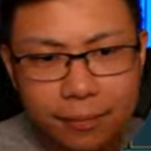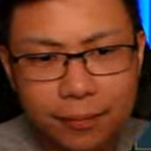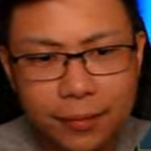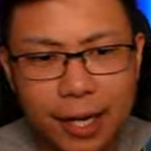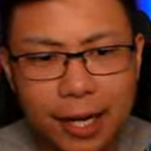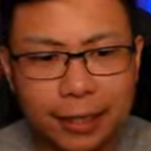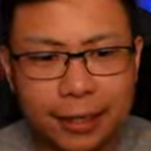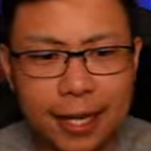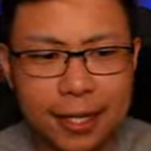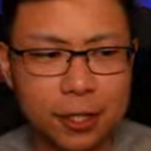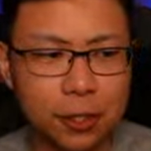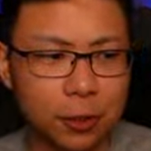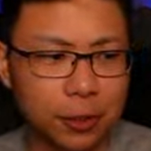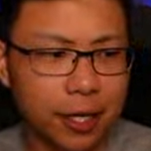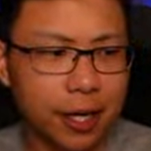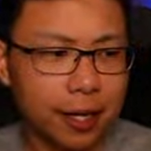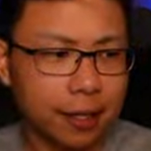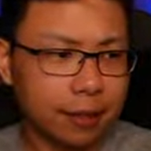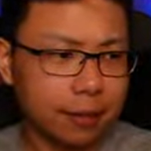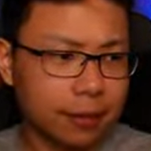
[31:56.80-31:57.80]
And that's
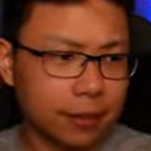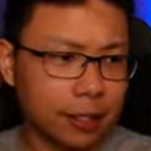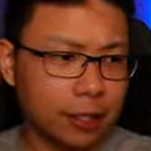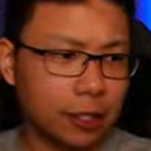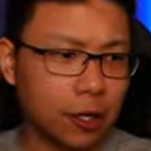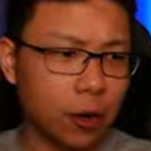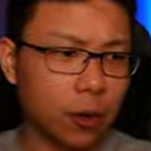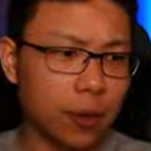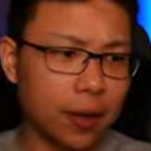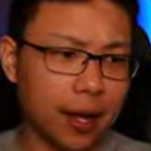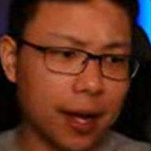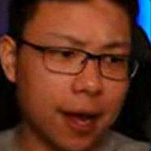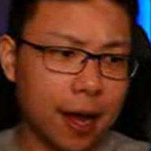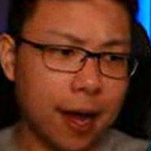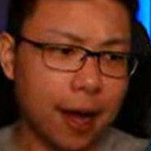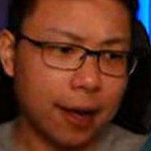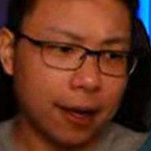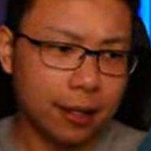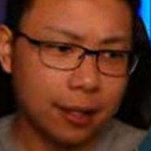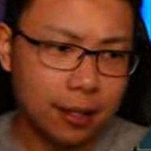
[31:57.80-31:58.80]
okay. You know,
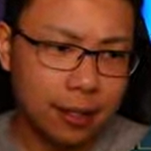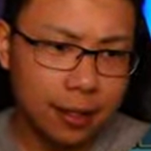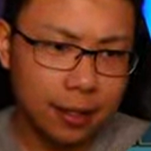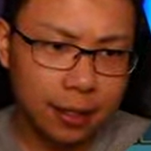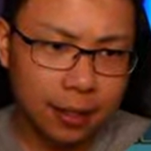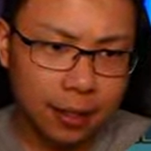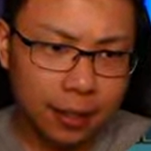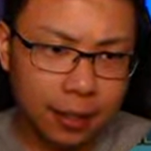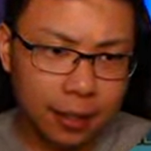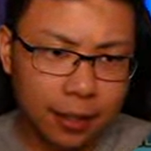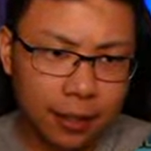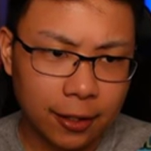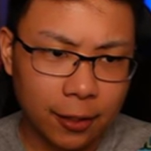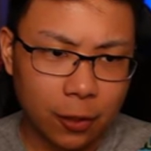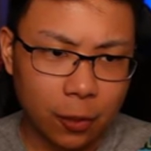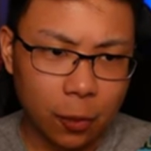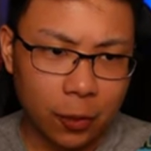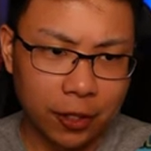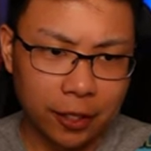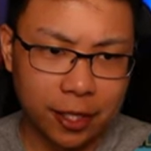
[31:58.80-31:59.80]
uh,
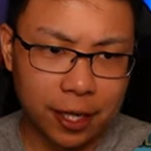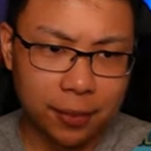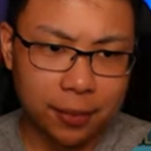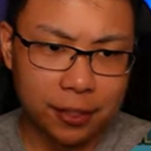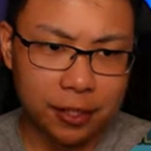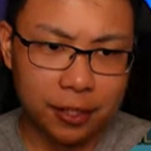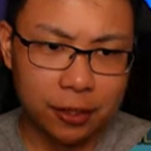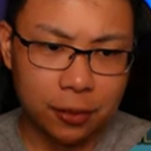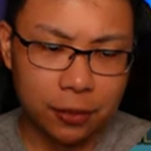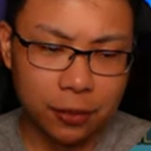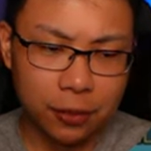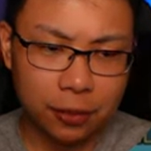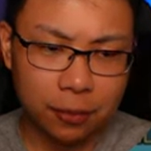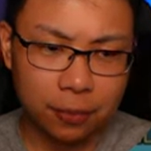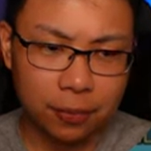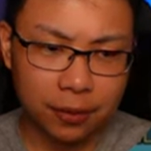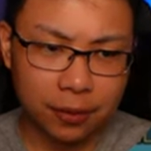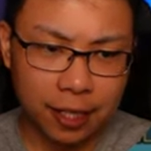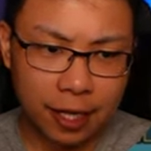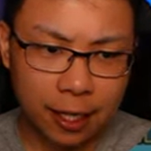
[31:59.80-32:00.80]
when it comes to
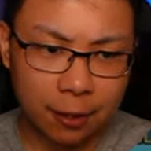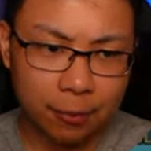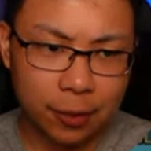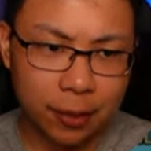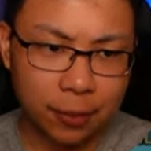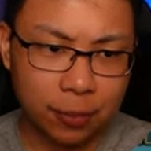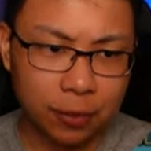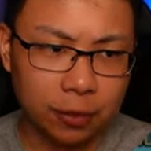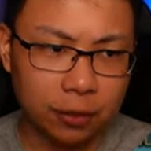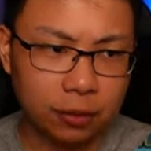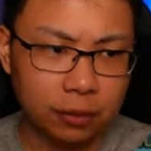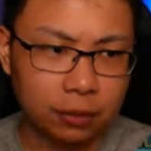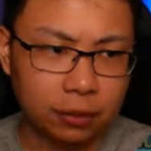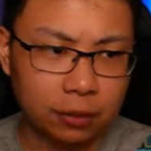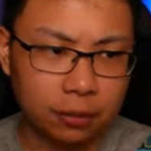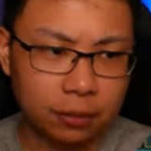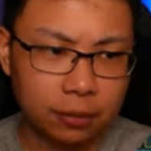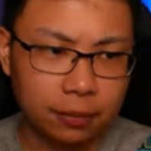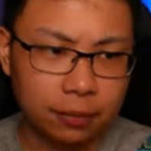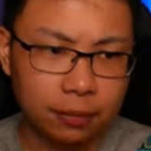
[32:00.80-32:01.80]
YouTube, a lot of
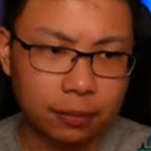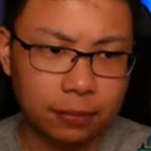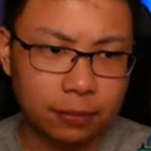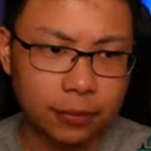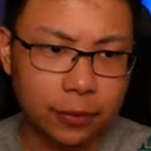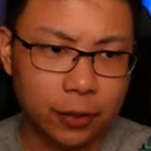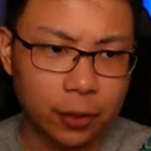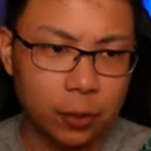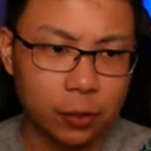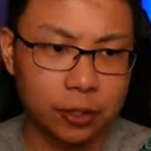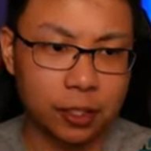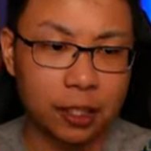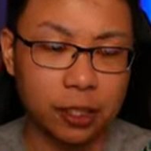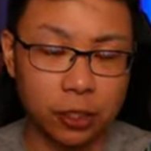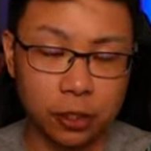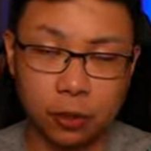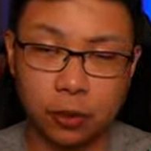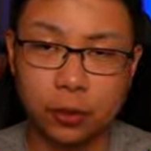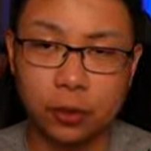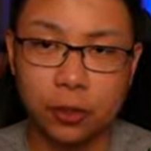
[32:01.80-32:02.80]
people who
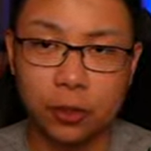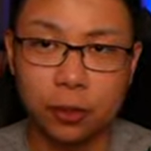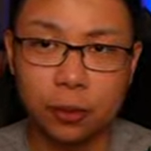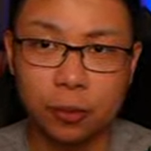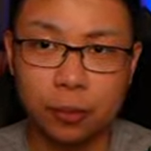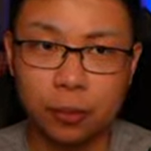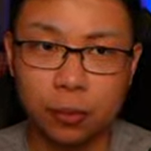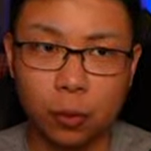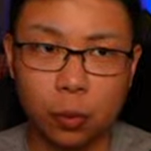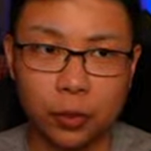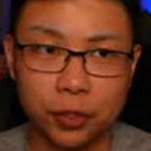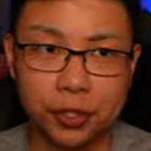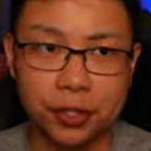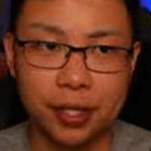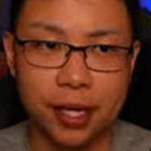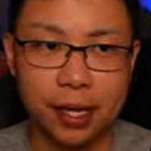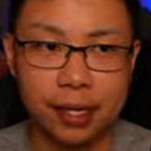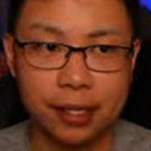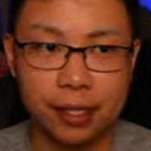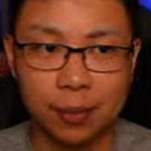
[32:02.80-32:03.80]
teach YouTube will
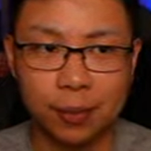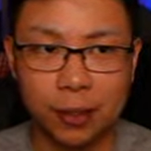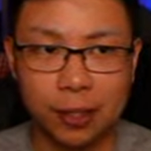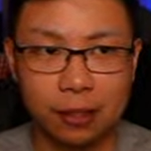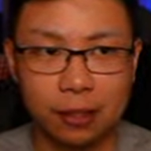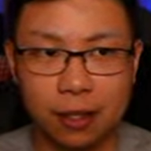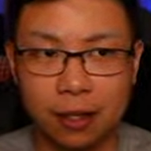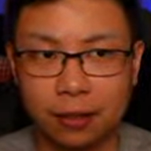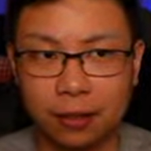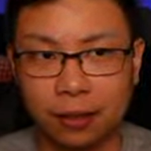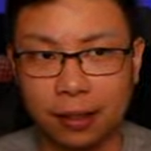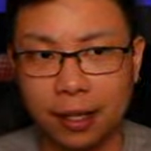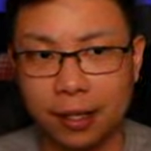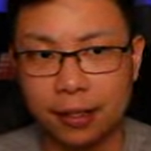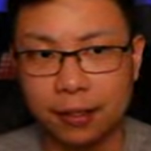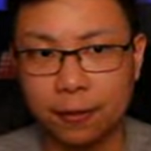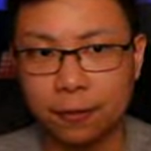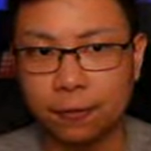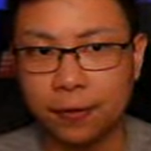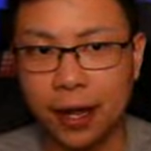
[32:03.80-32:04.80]
say something along the
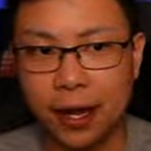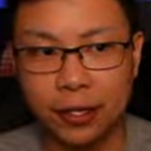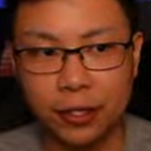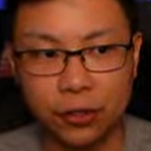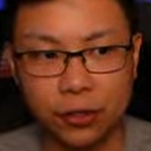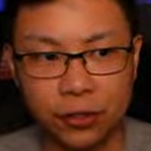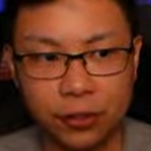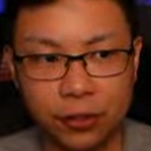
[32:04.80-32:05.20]
lines of find your